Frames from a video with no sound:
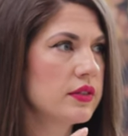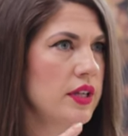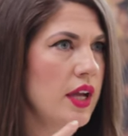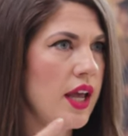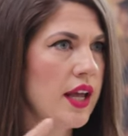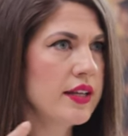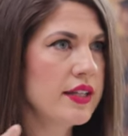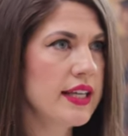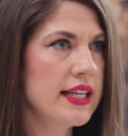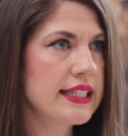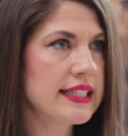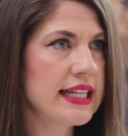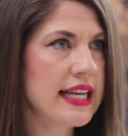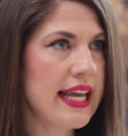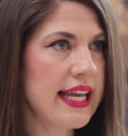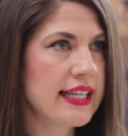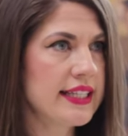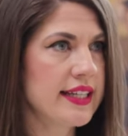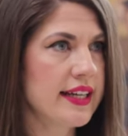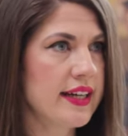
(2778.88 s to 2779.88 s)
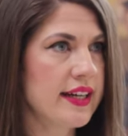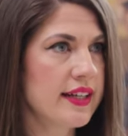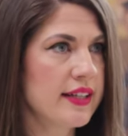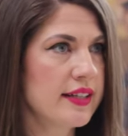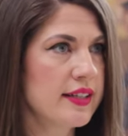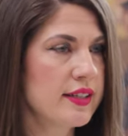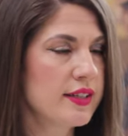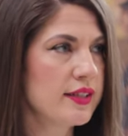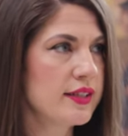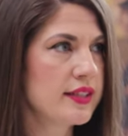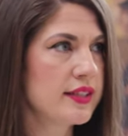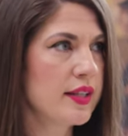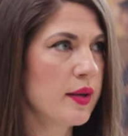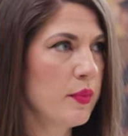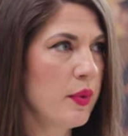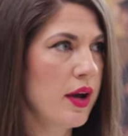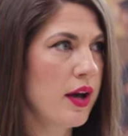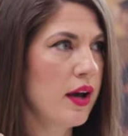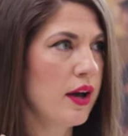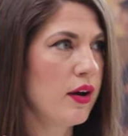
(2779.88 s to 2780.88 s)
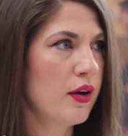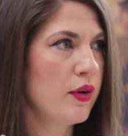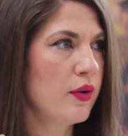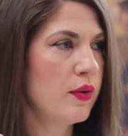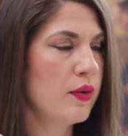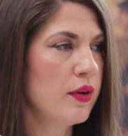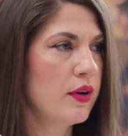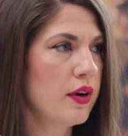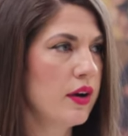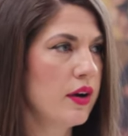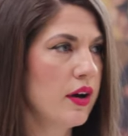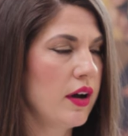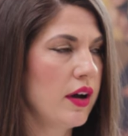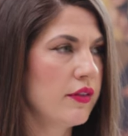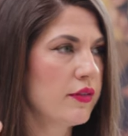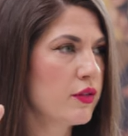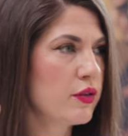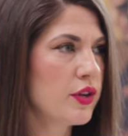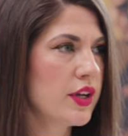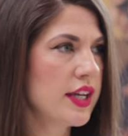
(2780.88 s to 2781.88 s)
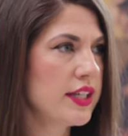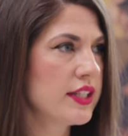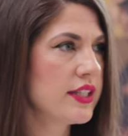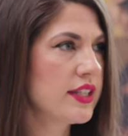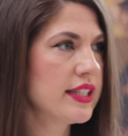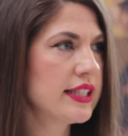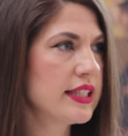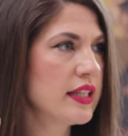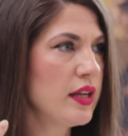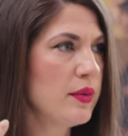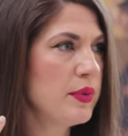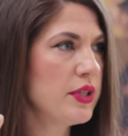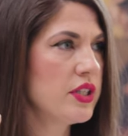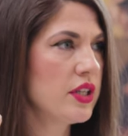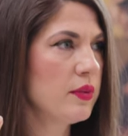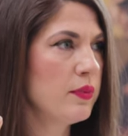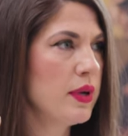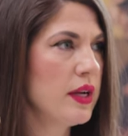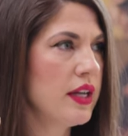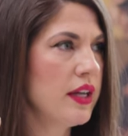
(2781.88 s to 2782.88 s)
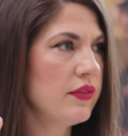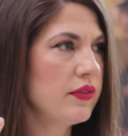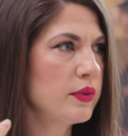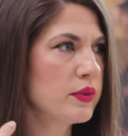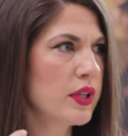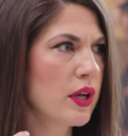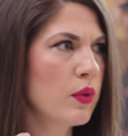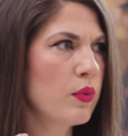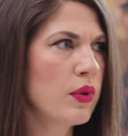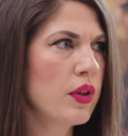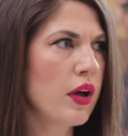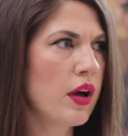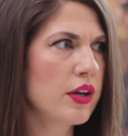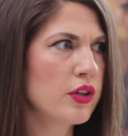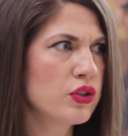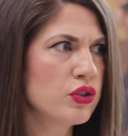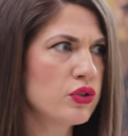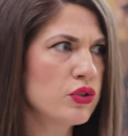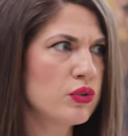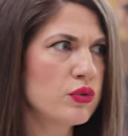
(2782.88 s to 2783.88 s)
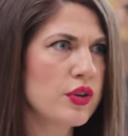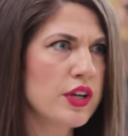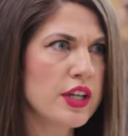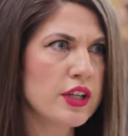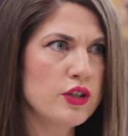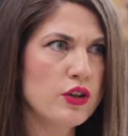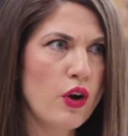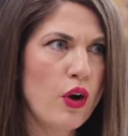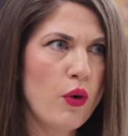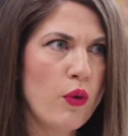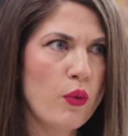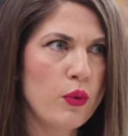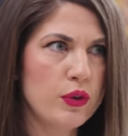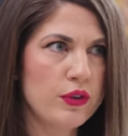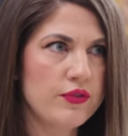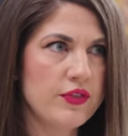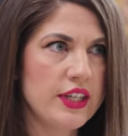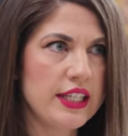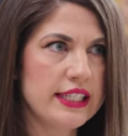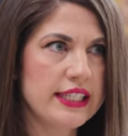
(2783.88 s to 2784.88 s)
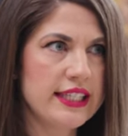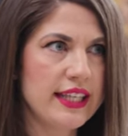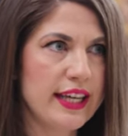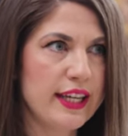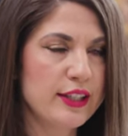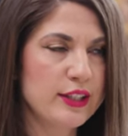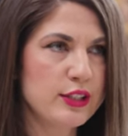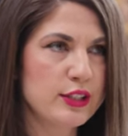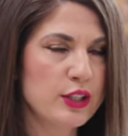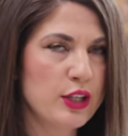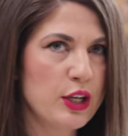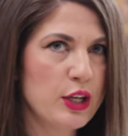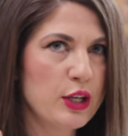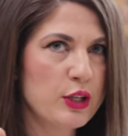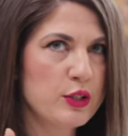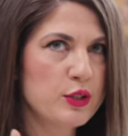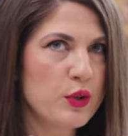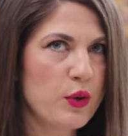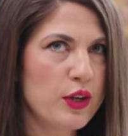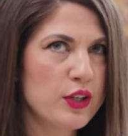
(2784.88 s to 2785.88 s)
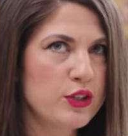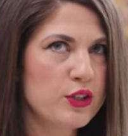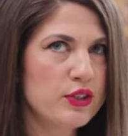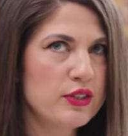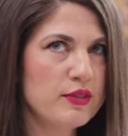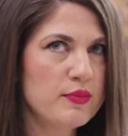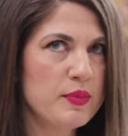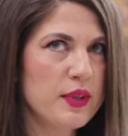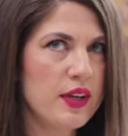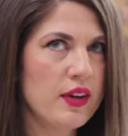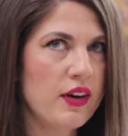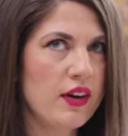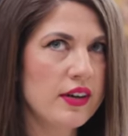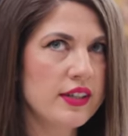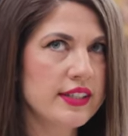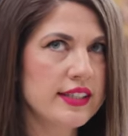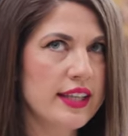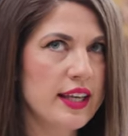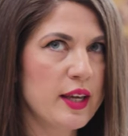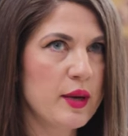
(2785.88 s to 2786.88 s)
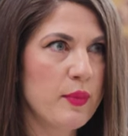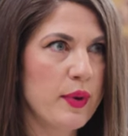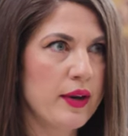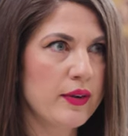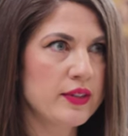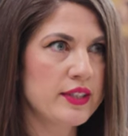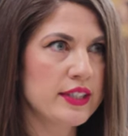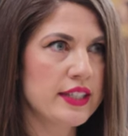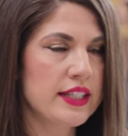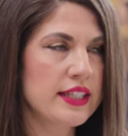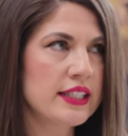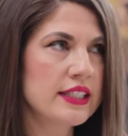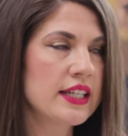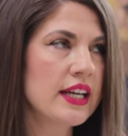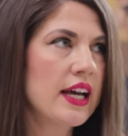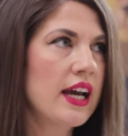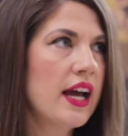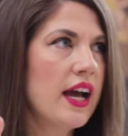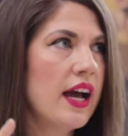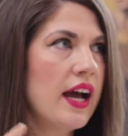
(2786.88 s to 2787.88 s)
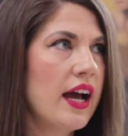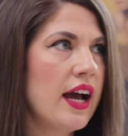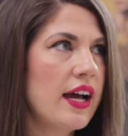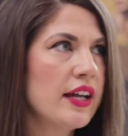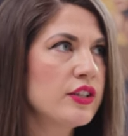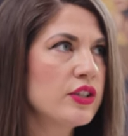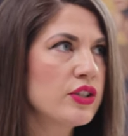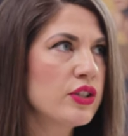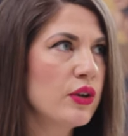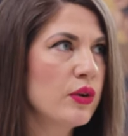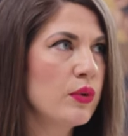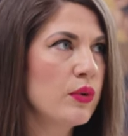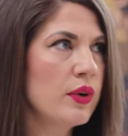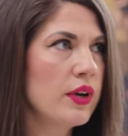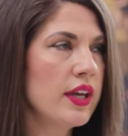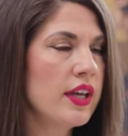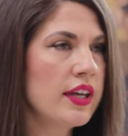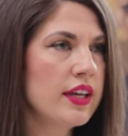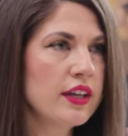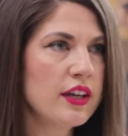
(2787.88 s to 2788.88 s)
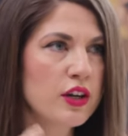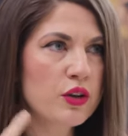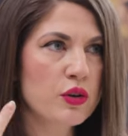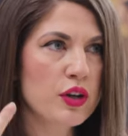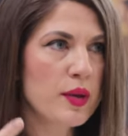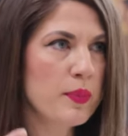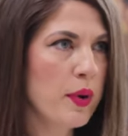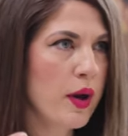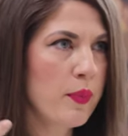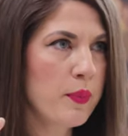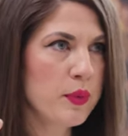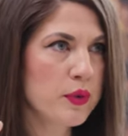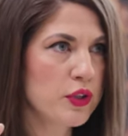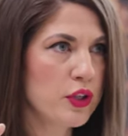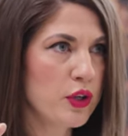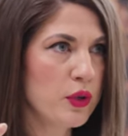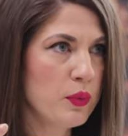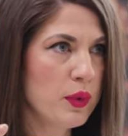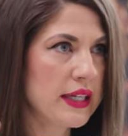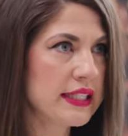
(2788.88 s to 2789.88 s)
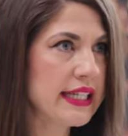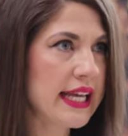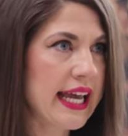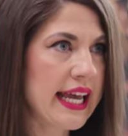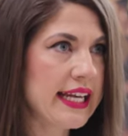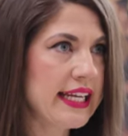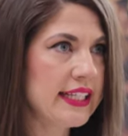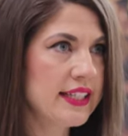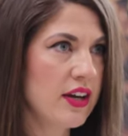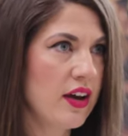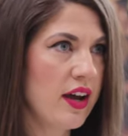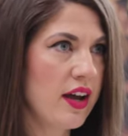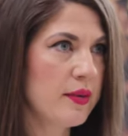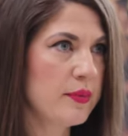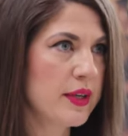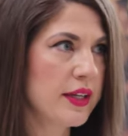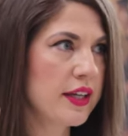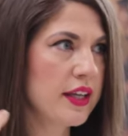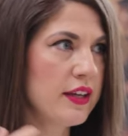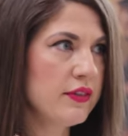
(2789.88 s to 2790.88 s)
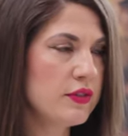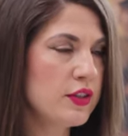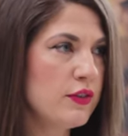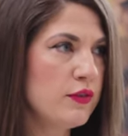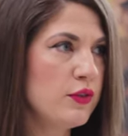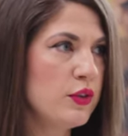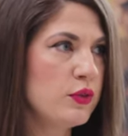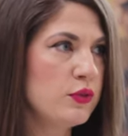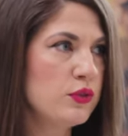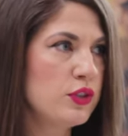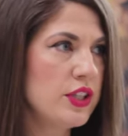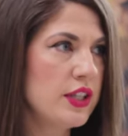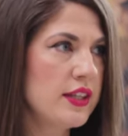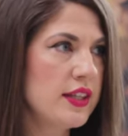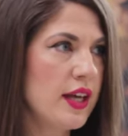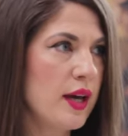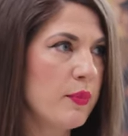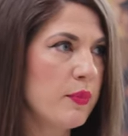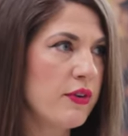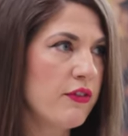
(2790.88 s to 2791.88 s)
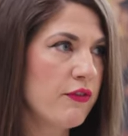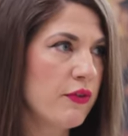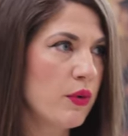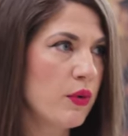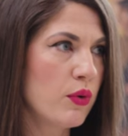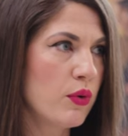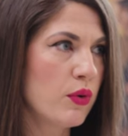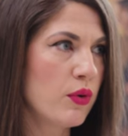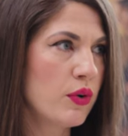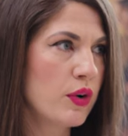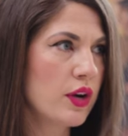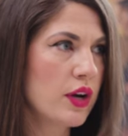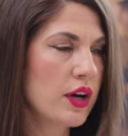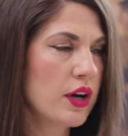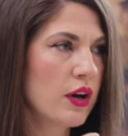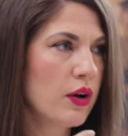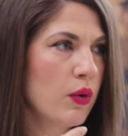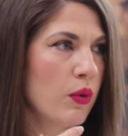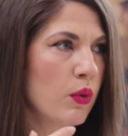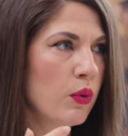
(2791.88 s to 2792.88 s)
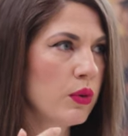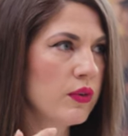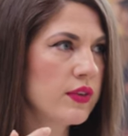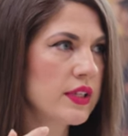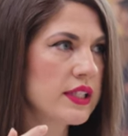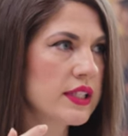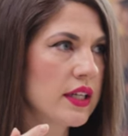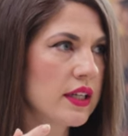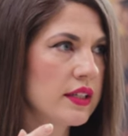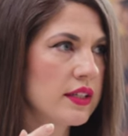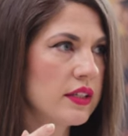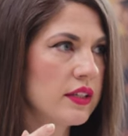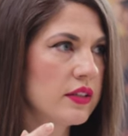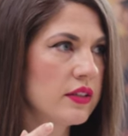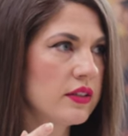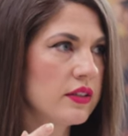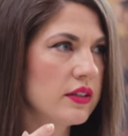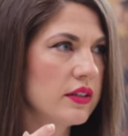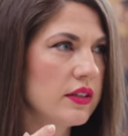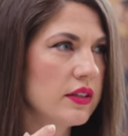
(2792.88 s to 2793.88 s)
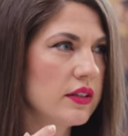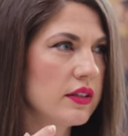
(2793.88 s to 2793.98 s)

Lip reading: 10 years later, somehow I've created this limiting belief. I was like, well, I should already know all of these things, so I shouldn't be asking about it. And so it can creep up on you at any time. Like, even if you did that before, all of a sudden